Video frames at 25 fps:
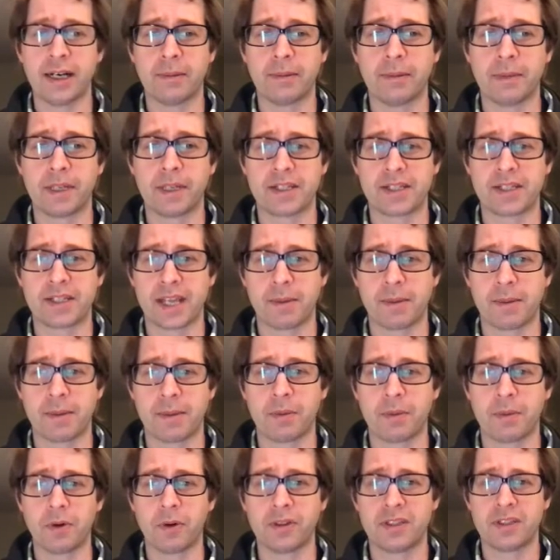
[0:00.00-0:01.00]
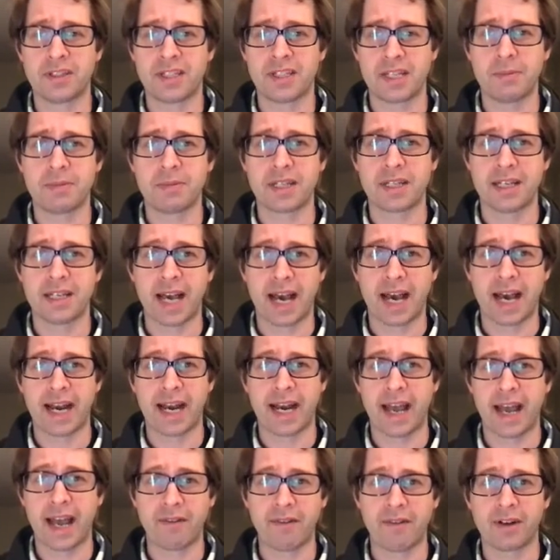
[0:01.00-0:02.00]
example seems to not
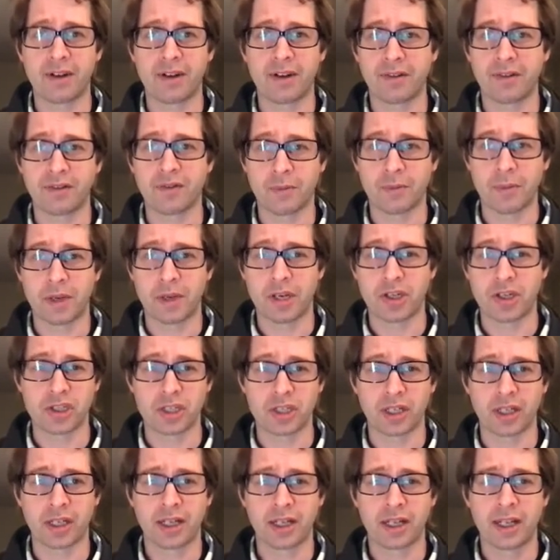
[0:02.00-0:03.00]
have enough information.